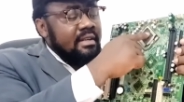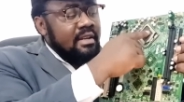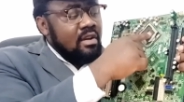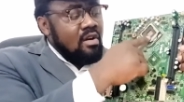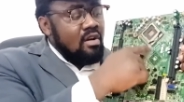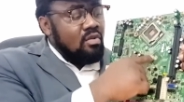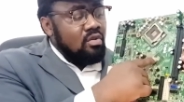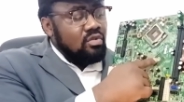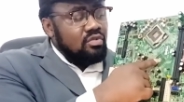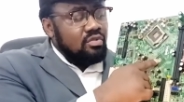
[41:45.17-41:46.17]
they all
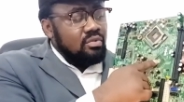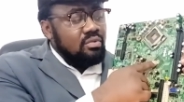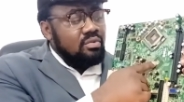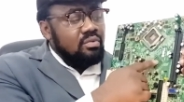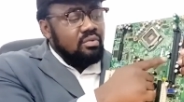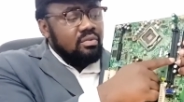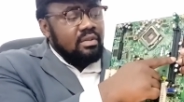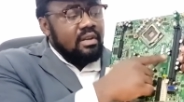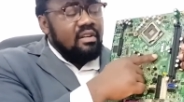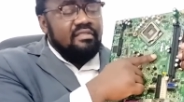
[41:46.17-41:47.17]
go through
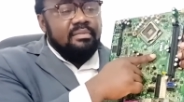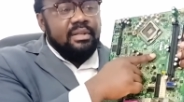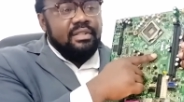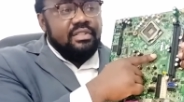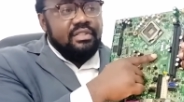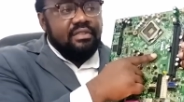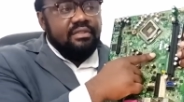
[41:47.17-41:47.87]
the nerve bridge.